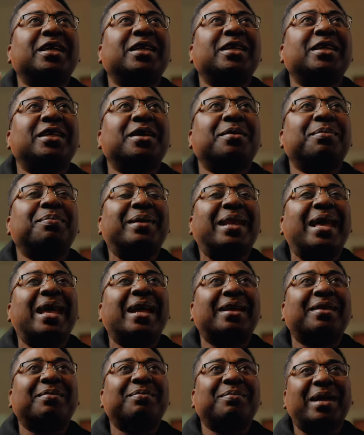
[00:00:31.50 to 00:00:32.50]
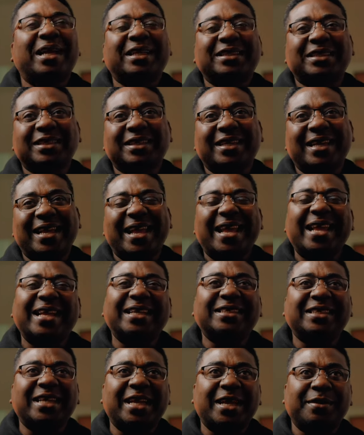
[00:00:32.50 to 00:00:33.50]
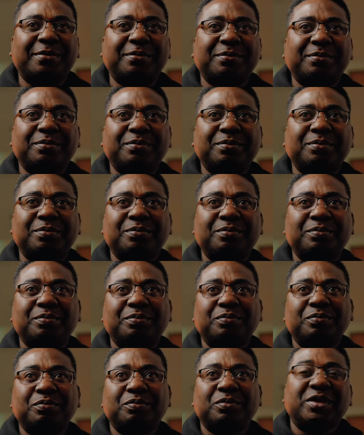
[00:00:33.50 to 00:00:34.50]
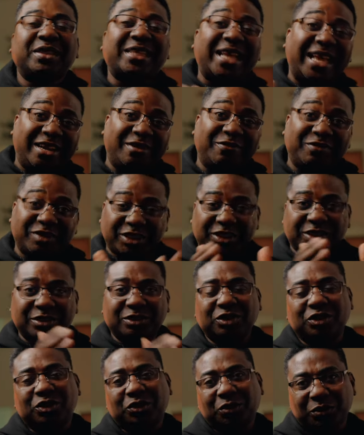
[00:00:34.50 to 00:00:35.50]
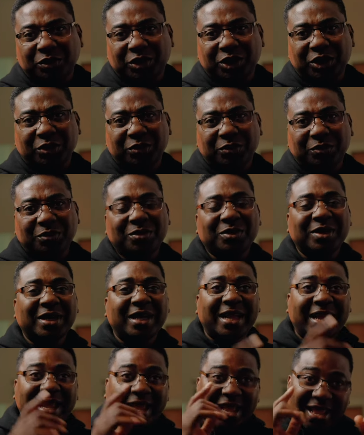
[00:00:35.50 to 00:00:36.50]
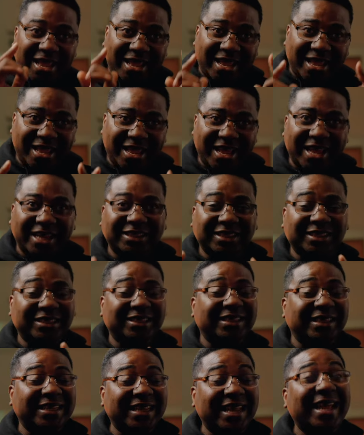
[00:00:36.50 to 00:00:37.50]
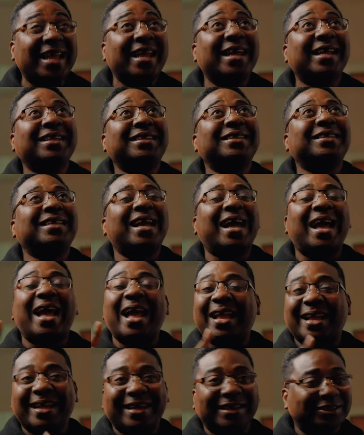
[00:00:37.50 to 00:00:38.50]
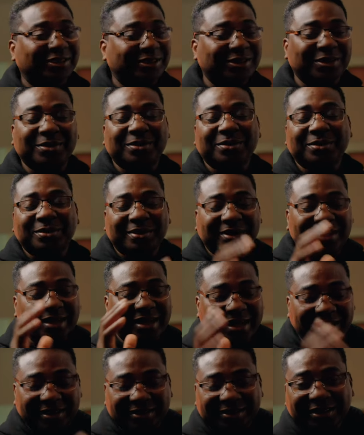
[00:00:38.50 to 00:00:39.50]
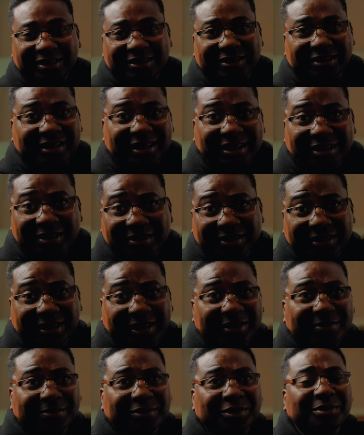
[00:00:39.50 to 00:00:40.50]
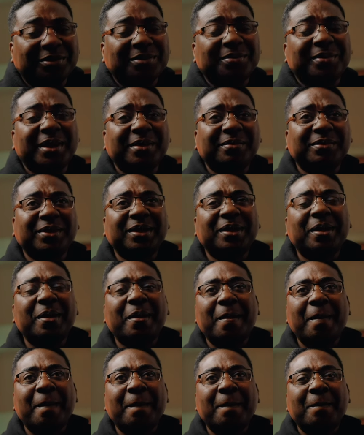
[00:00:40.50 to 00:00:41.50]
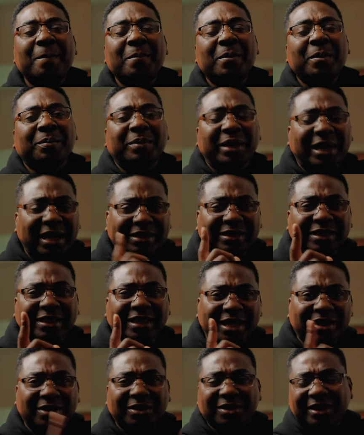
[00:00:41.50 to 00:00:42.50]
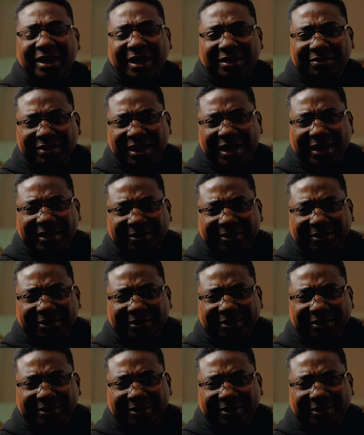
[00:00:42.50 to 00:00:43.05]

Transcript: the Blackmagic Atem television studio HD8 ISO. God, such a long name to remember, but I think I got that right.